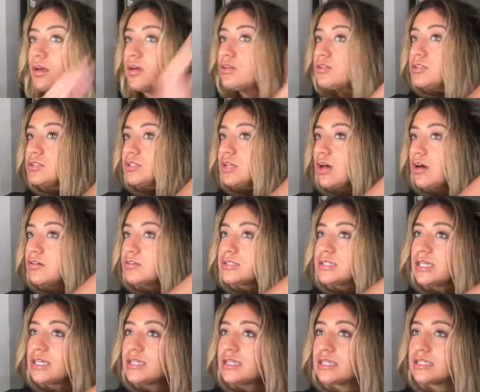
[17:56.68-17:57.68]
So
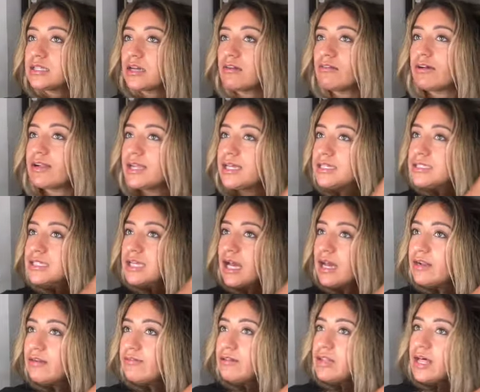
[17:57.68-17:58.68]
see, this already is
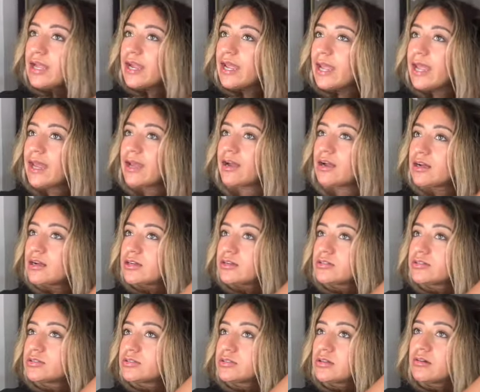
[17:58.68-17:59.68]
kind of a lot of hair,
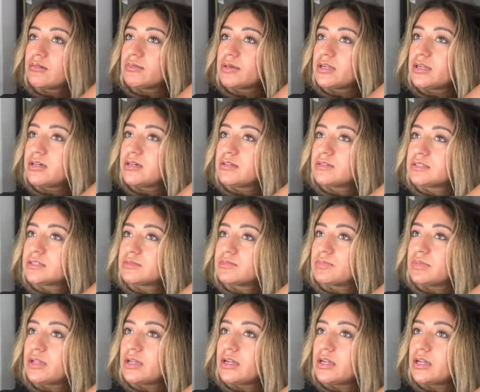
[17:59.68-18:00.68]
so I'm gonna
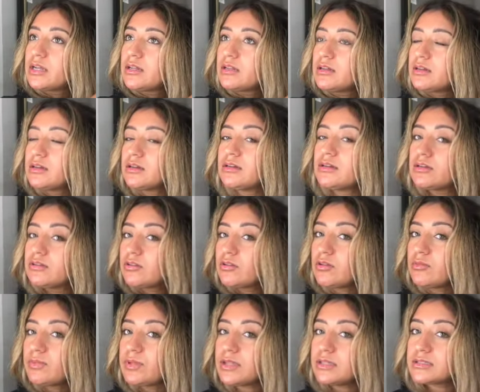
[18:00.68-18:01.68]
split it into 2
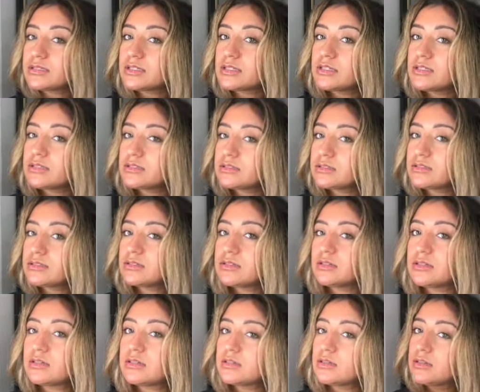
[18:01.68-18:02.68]
pieces
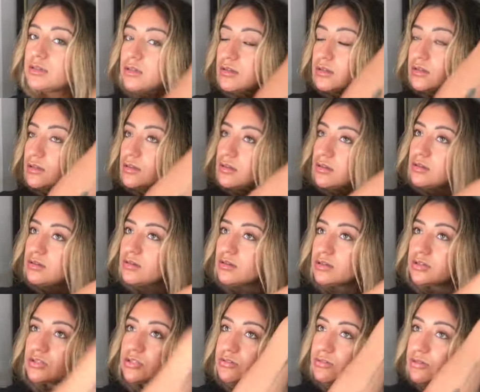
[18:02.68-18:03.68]
and do it